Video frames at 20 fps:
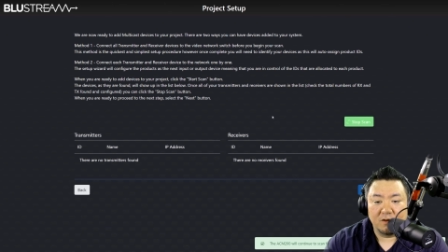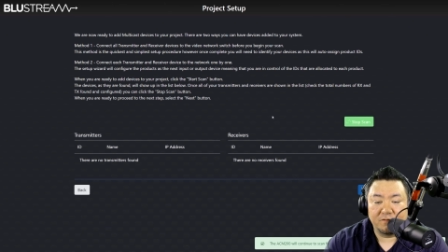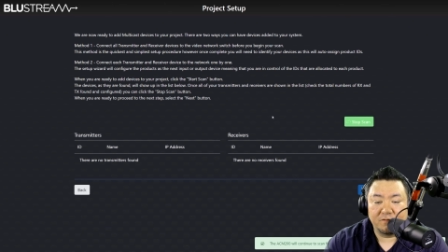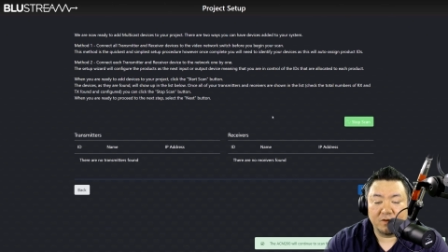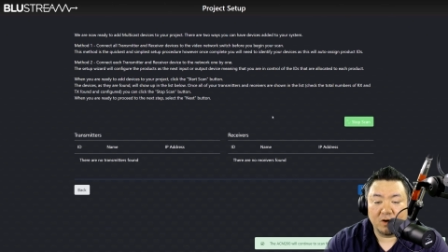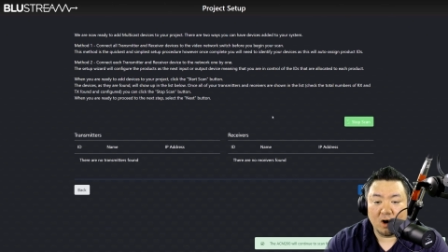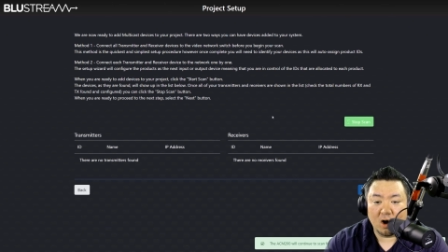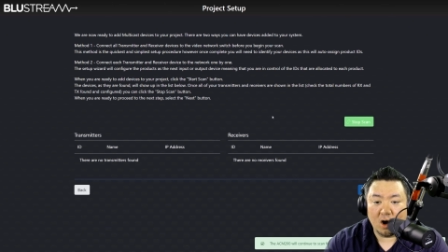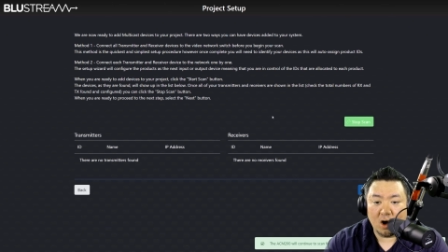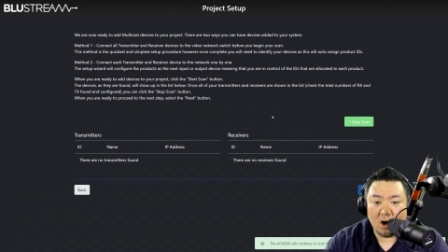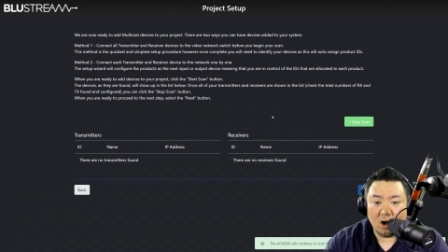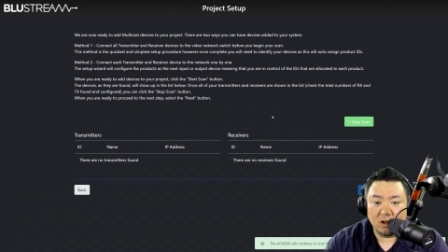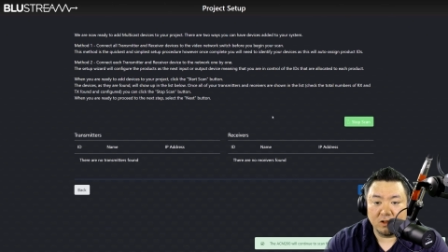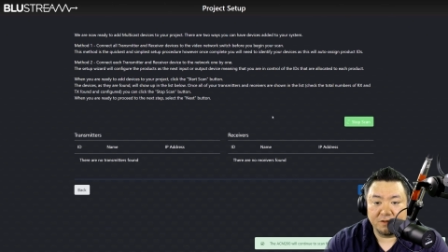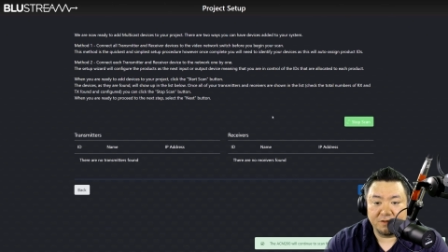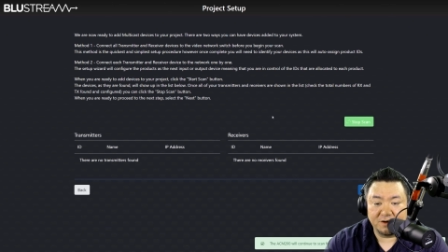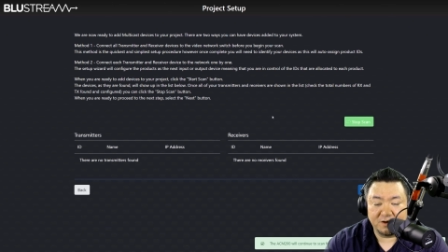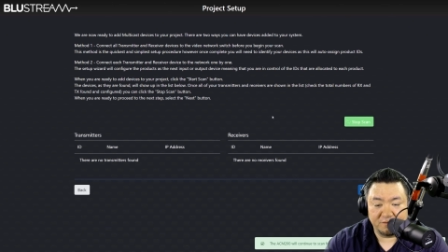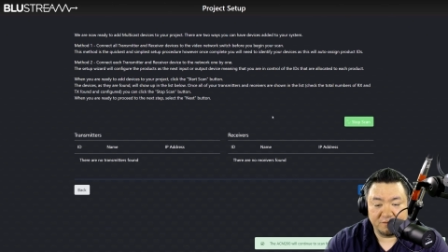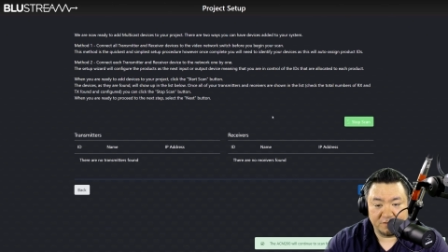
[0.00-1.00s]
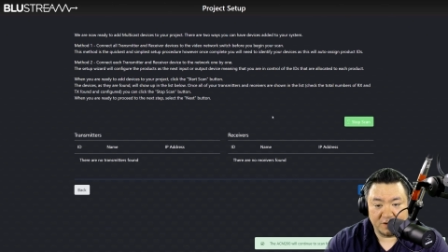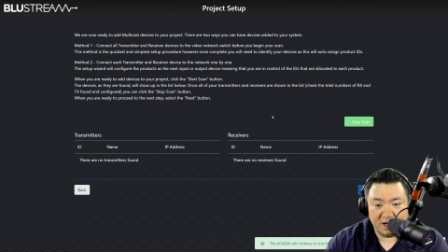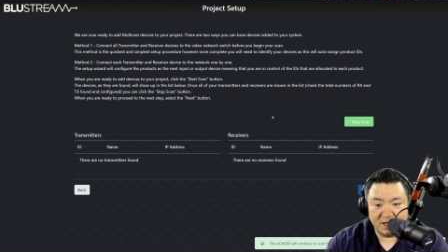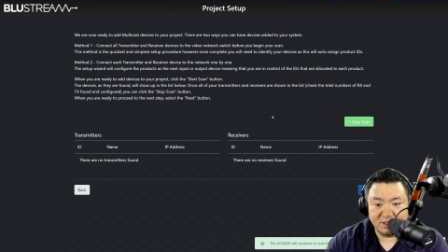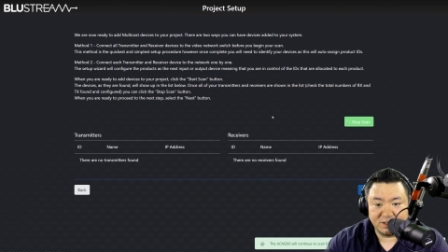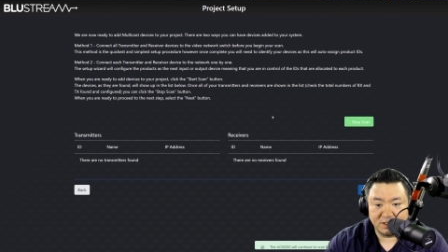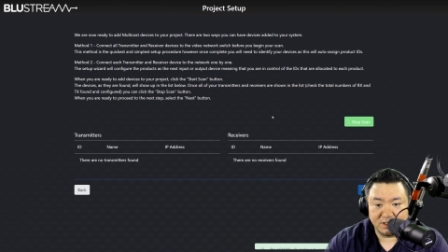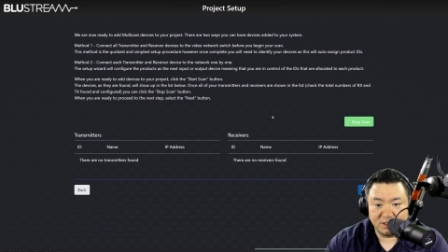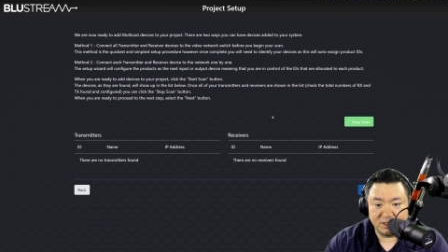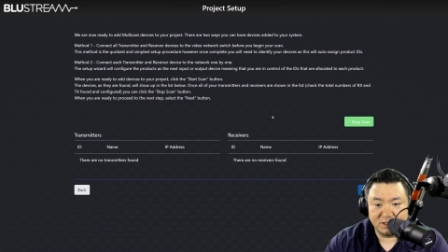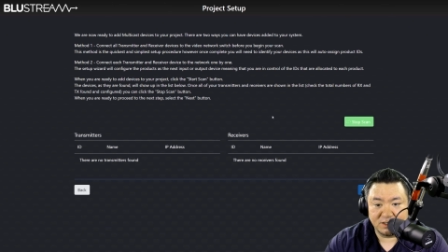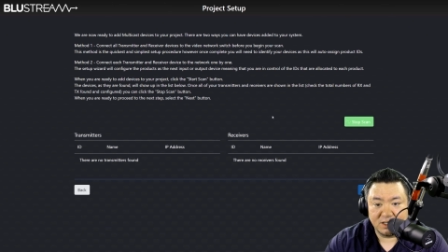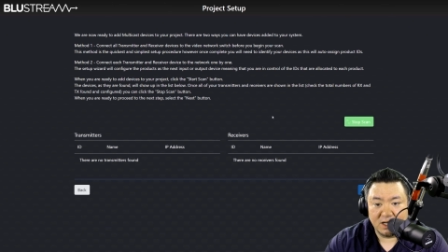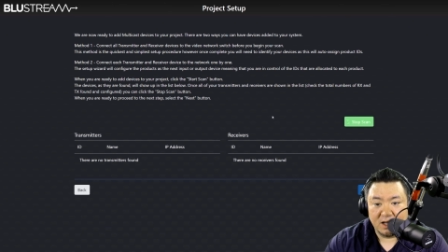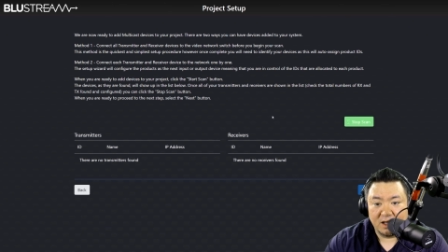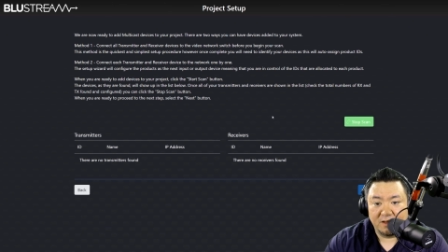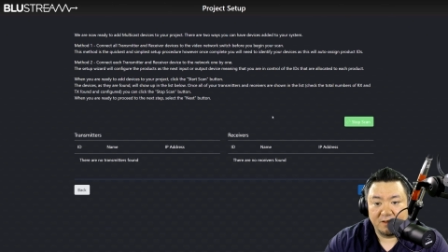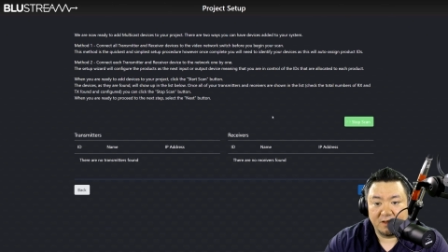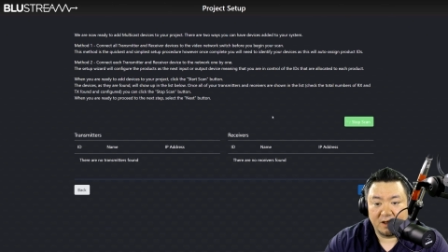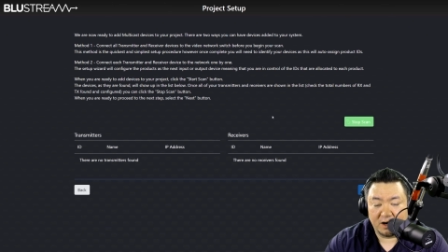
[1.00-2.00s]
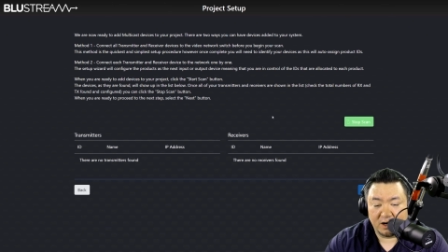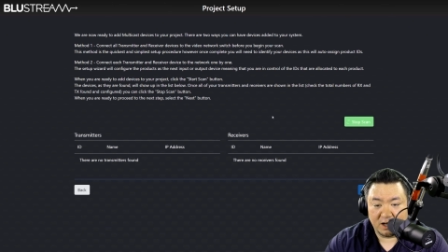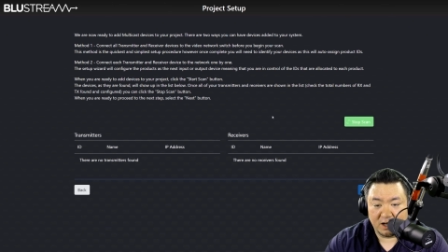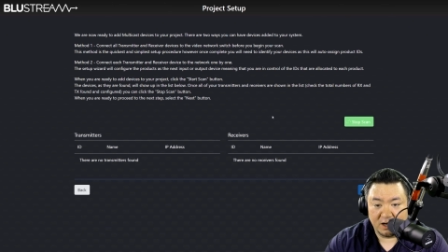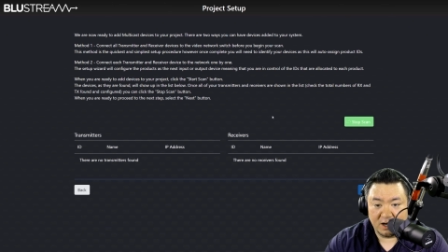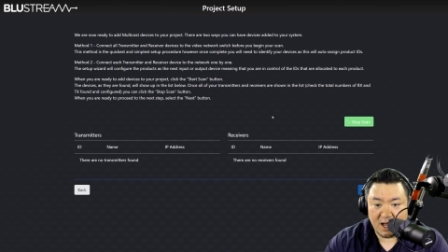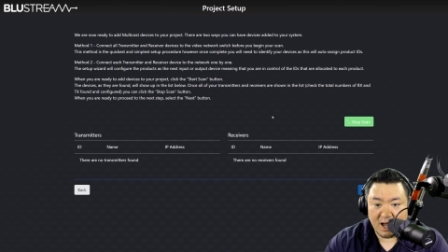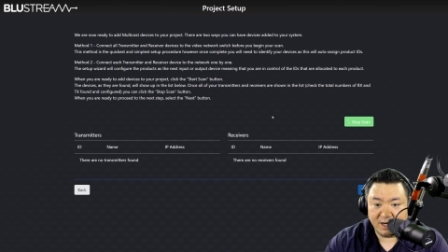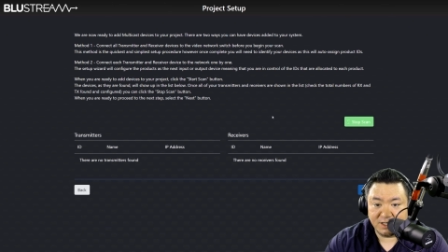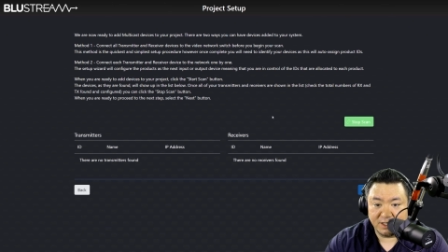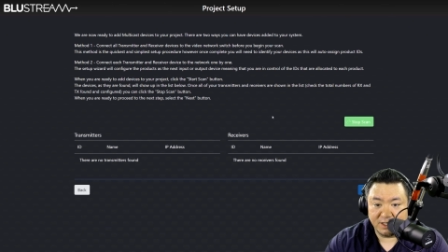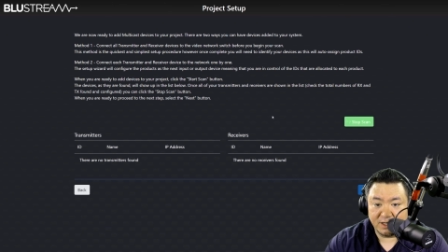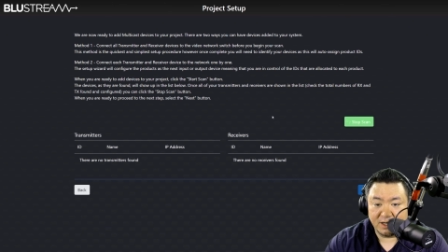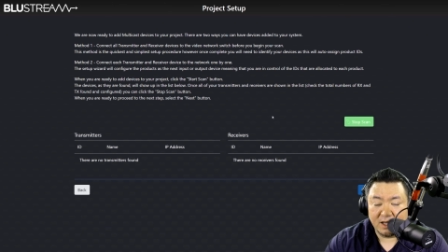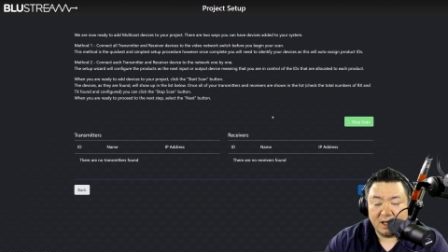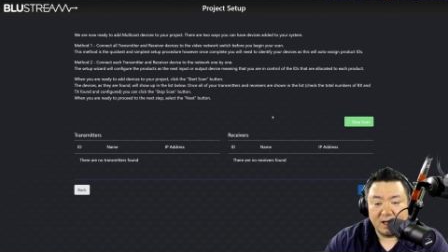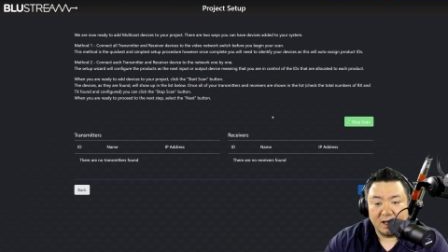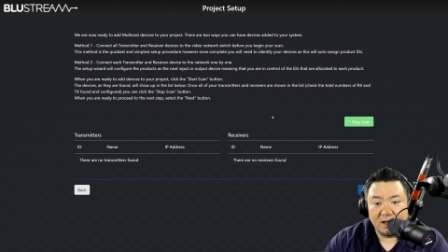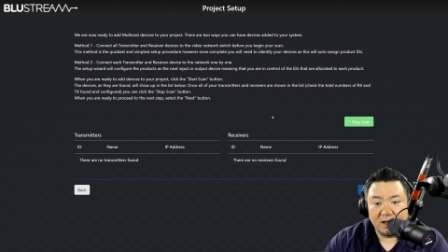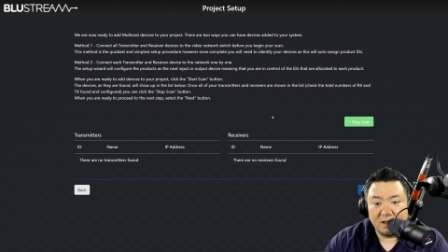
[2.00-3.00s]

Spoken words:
for all of the devices that are connected. In